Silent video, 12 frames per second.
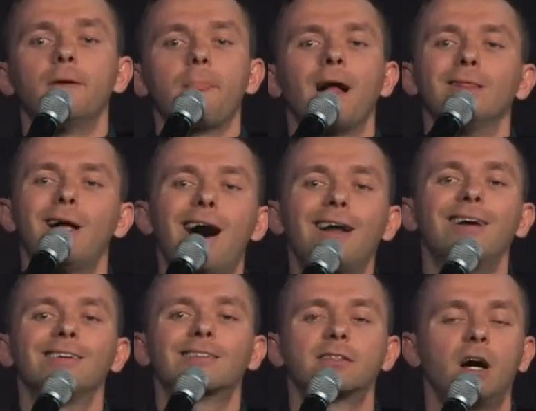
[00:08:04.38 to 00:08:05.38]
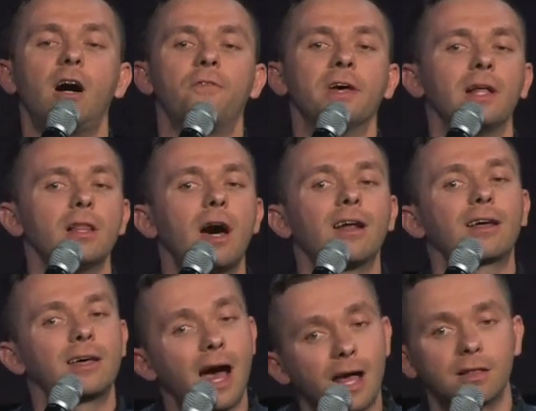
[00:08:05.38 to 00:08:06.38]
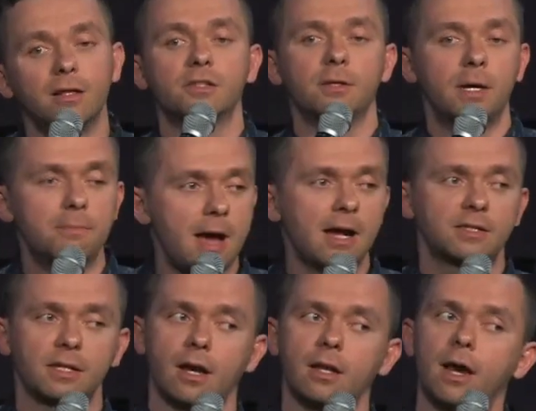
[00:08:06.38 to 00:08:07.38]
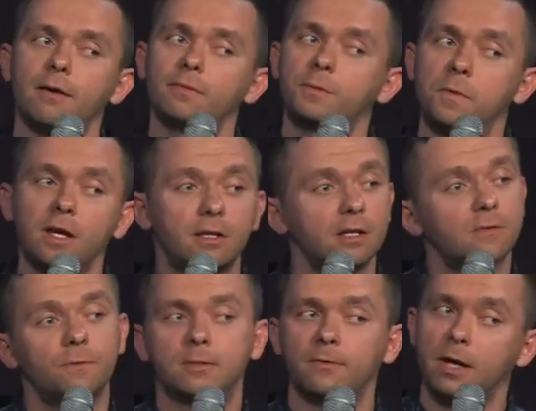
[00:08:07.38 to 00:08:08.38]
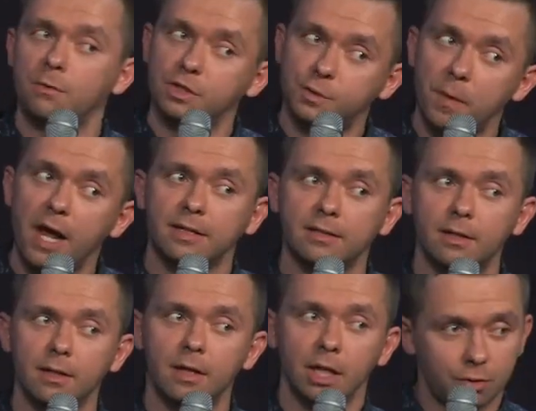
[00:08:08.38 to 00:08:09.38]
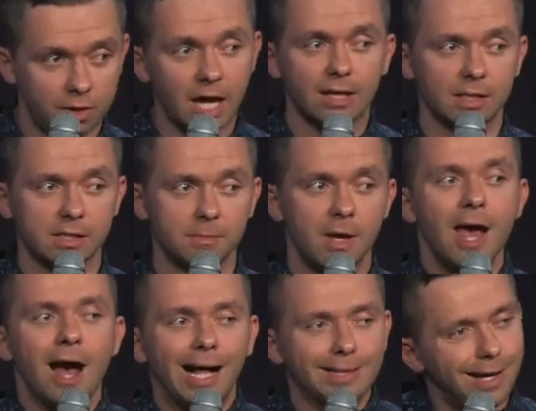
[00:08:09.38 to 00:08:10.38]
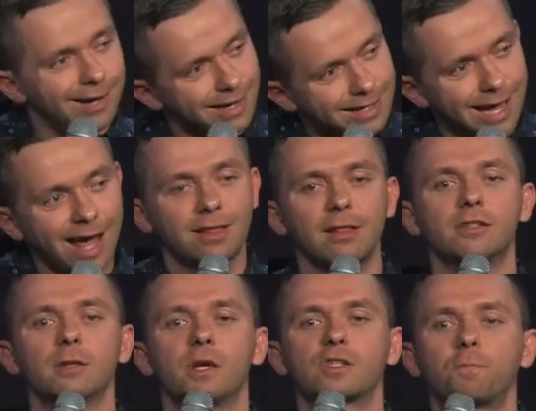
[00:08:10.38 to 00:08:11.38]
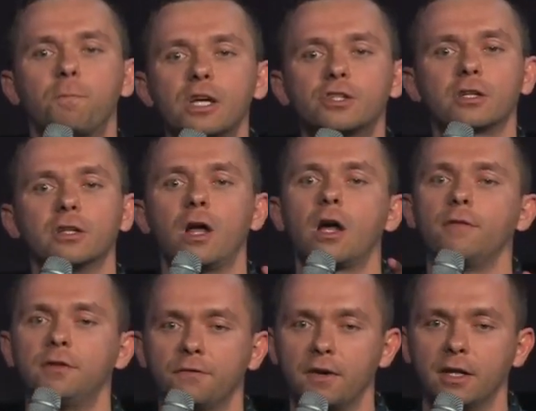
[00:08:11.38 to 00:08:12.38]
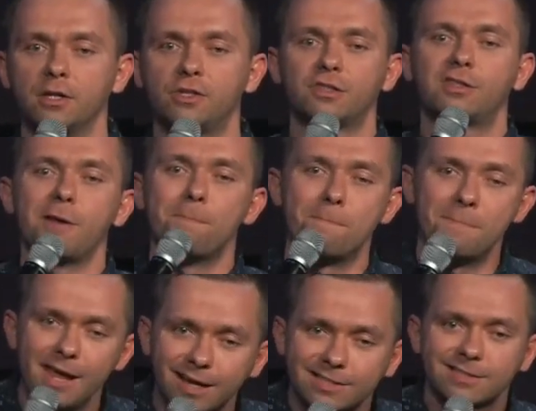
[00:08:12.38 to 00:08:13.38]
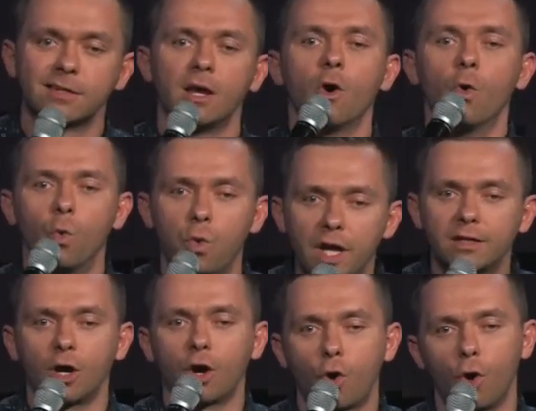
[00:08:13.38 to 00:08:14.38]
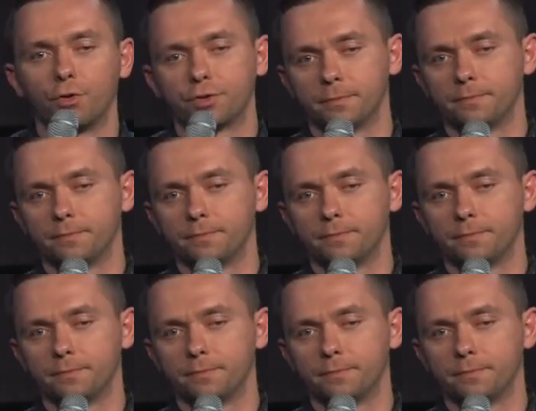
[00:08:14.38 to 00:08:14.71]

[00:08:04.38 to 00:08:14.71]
a lot of stuff and a lot of Catholicism in Mexico, and I speak this with very respect to Catholicism. A lot of Catholicism, especially in a lot of the villages, they mix with occult.